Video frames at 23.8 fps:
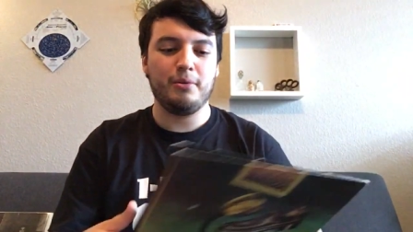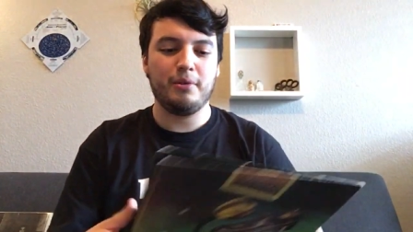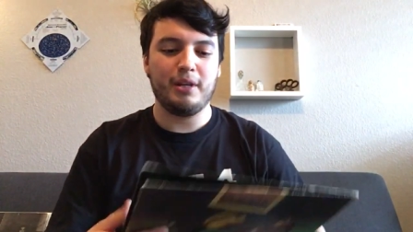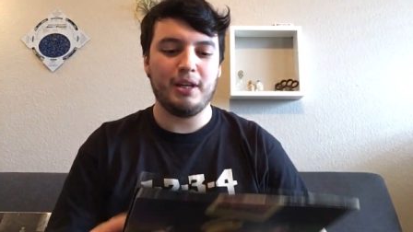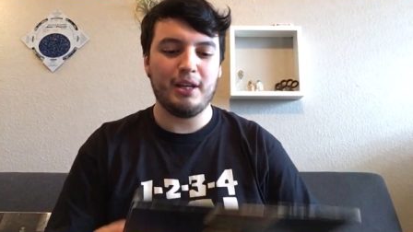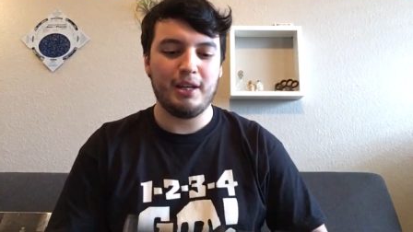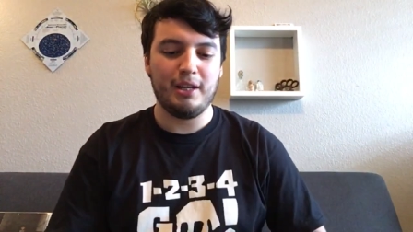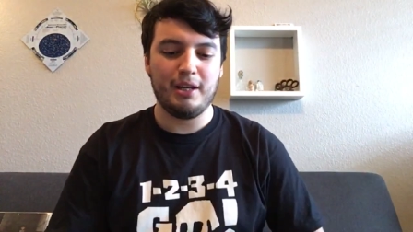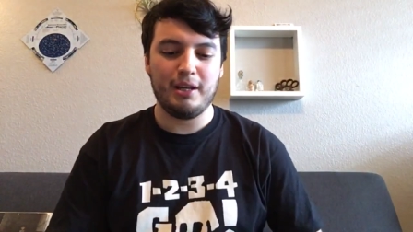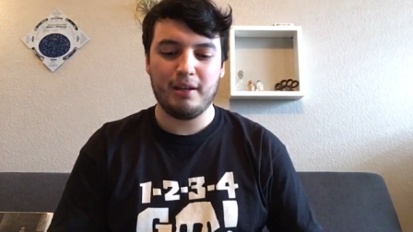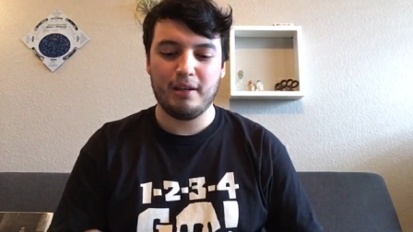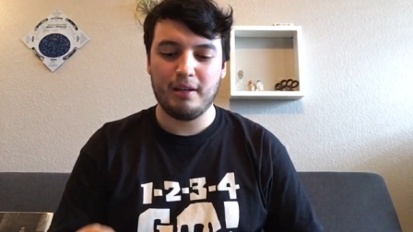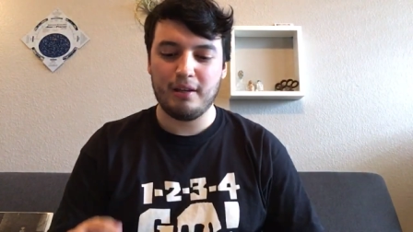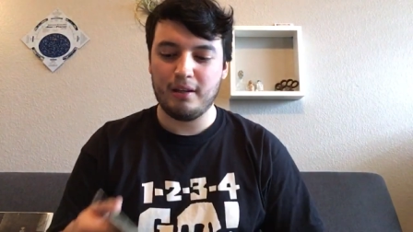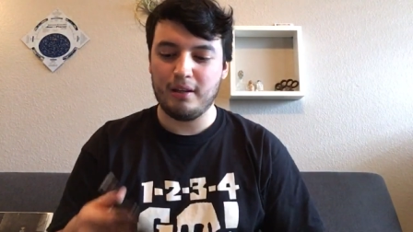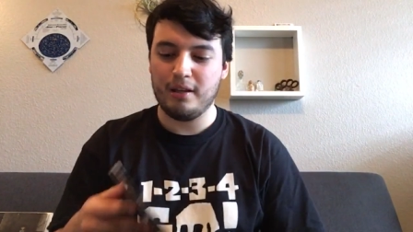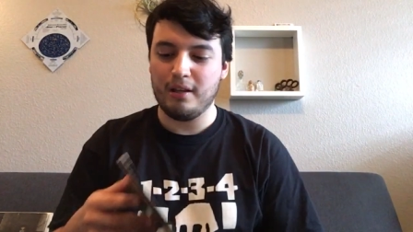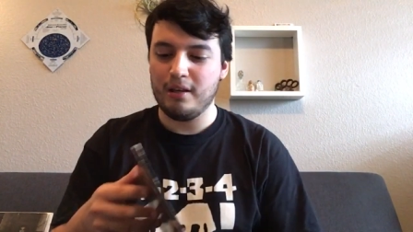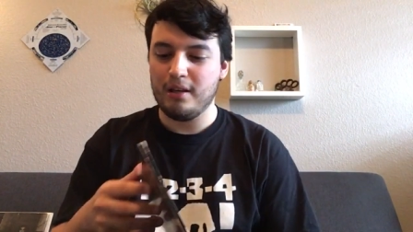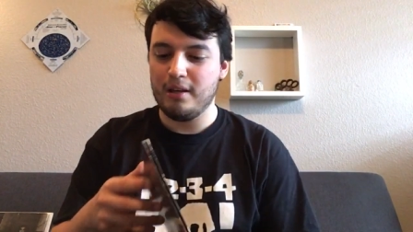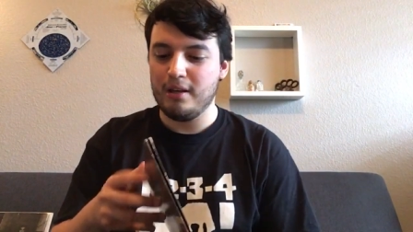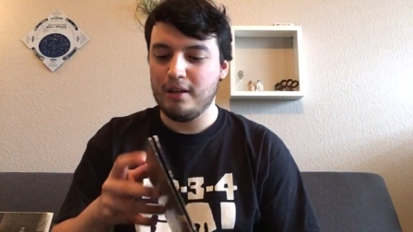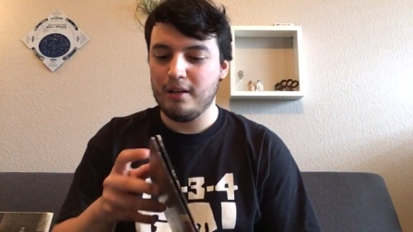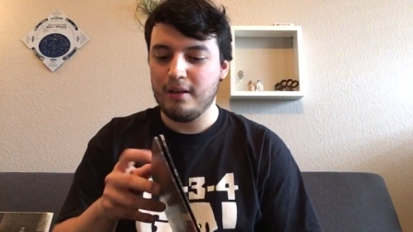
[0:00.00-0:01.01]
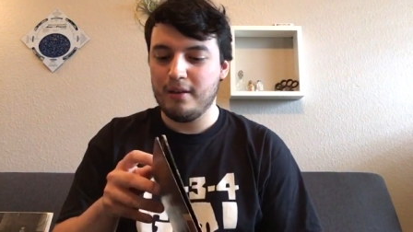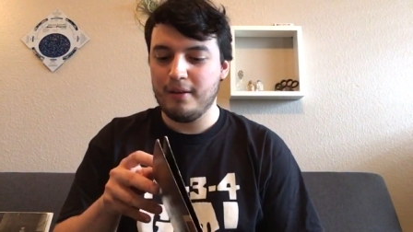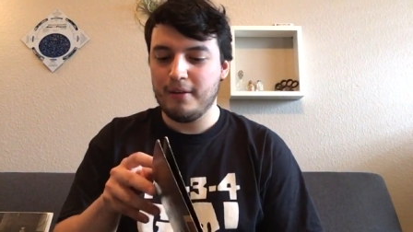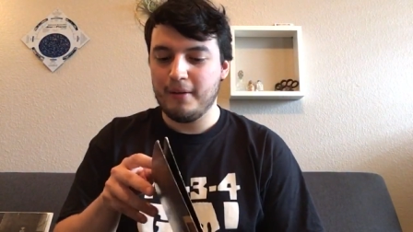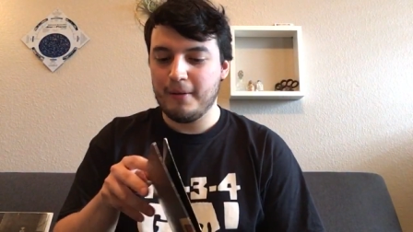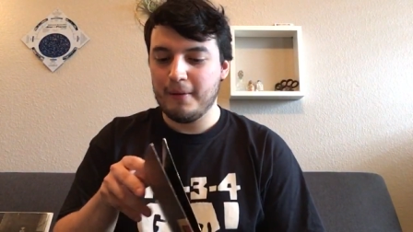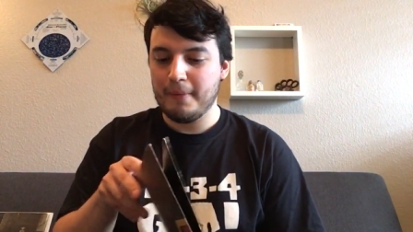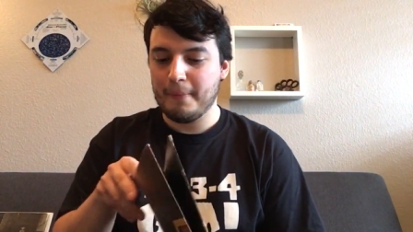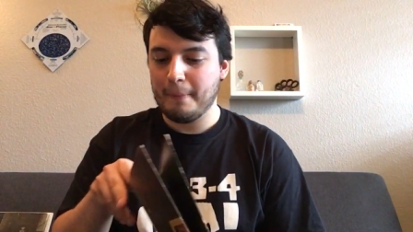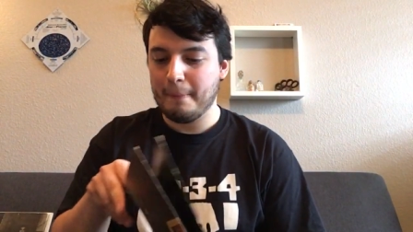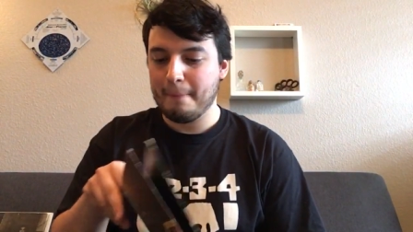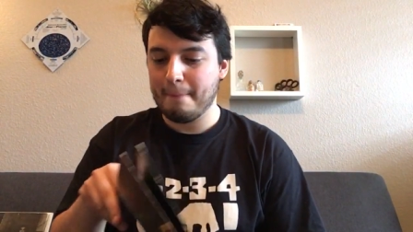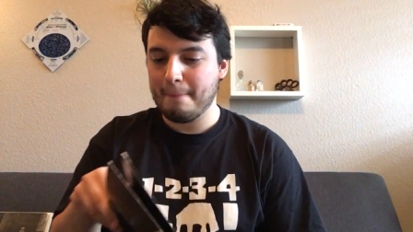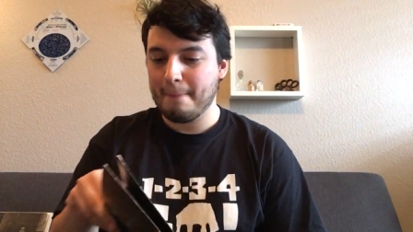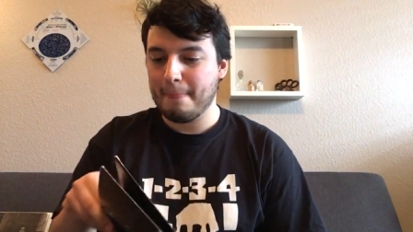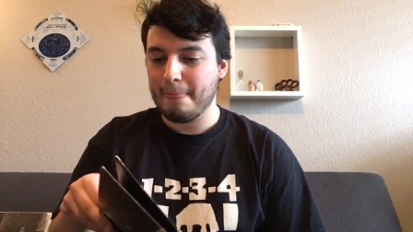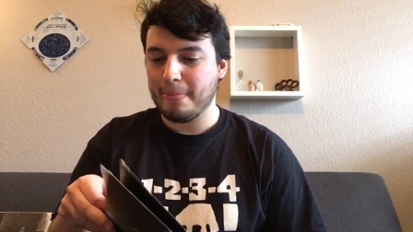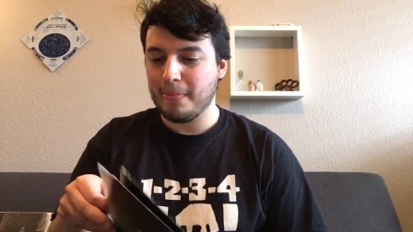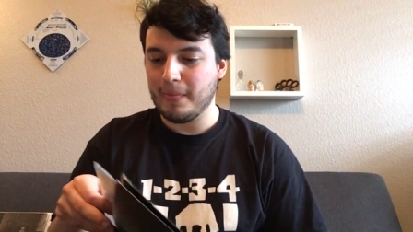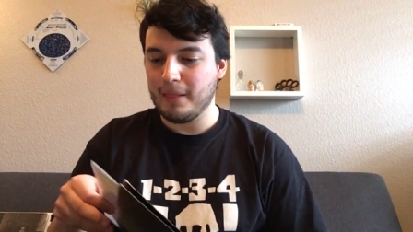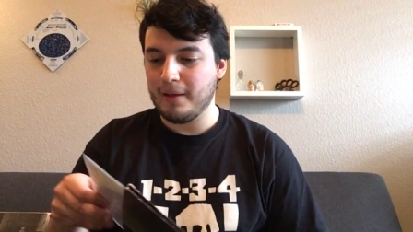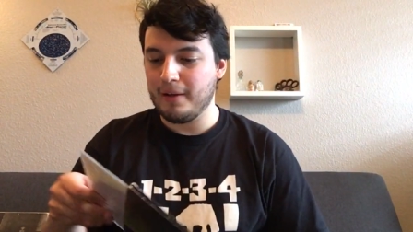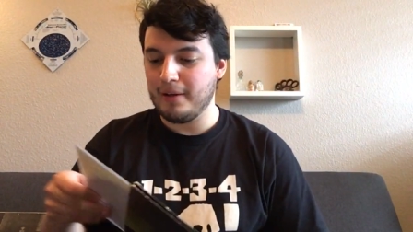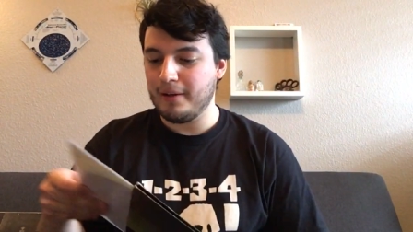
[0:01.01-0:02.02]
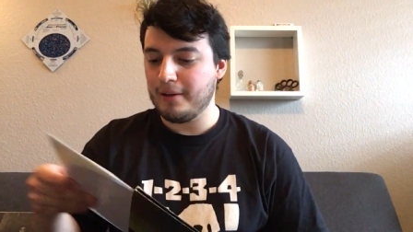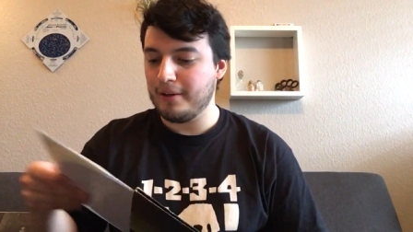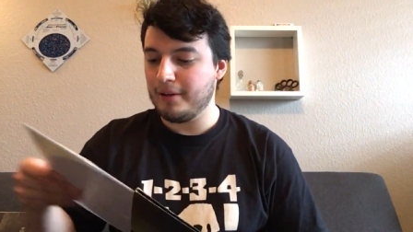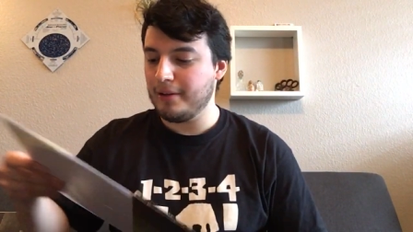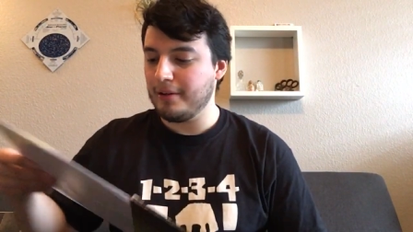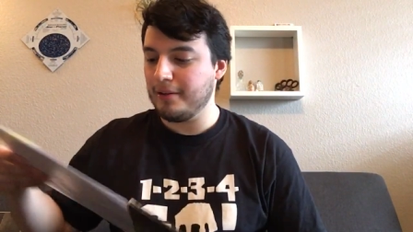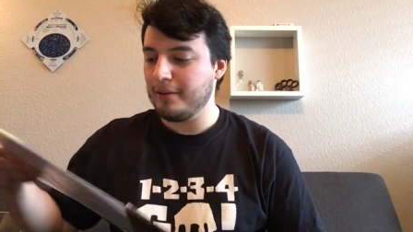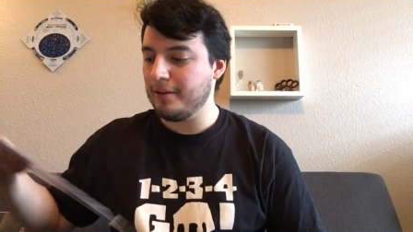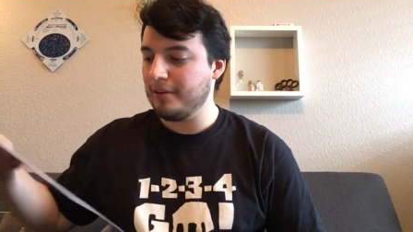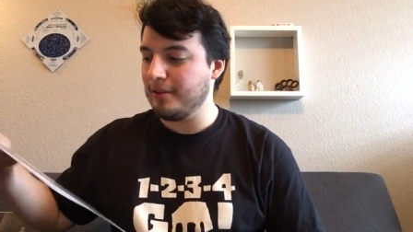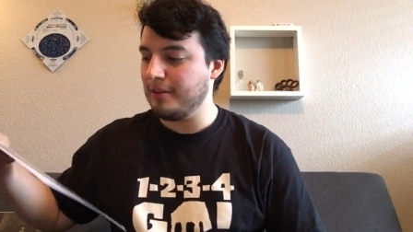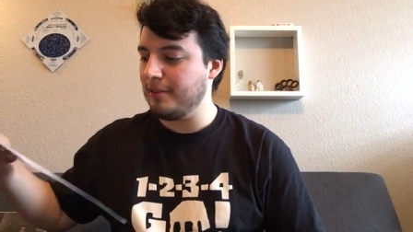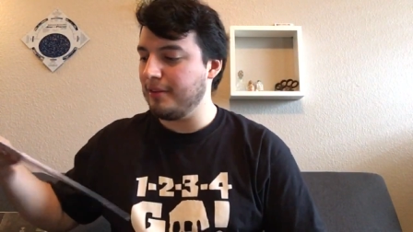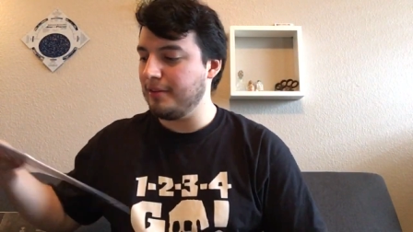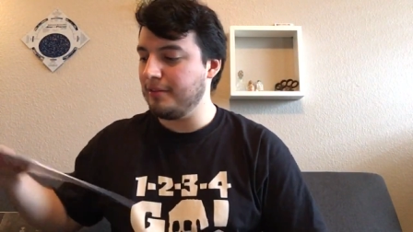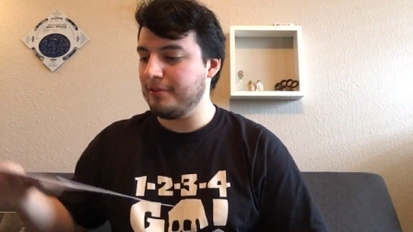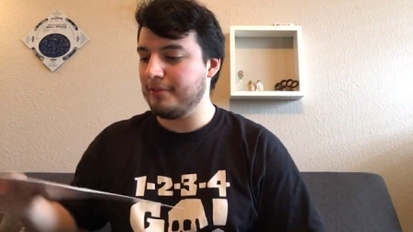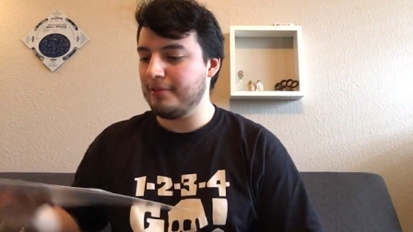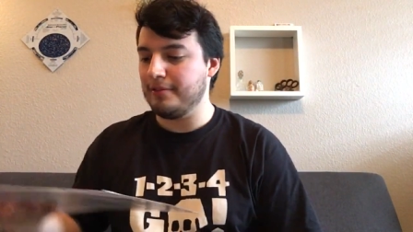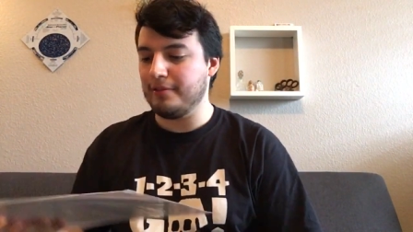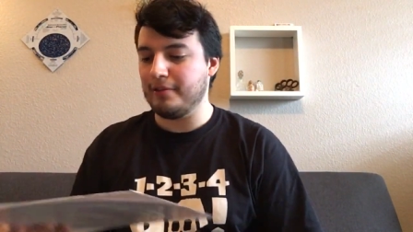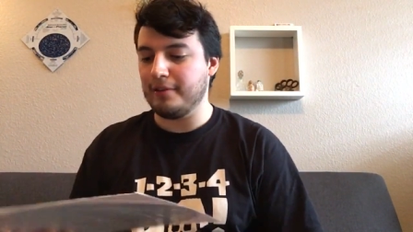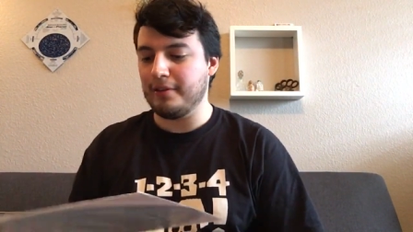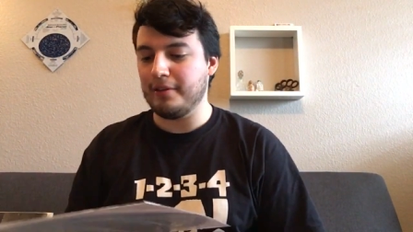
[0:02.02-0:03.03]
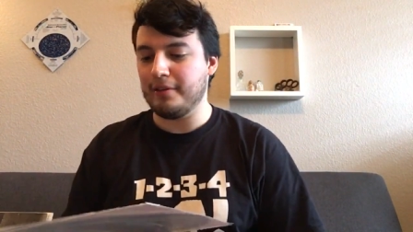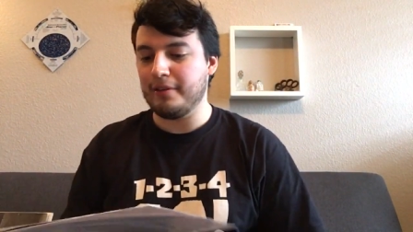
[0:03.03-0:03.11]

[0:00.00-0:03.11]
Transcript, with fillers: UK on this uh,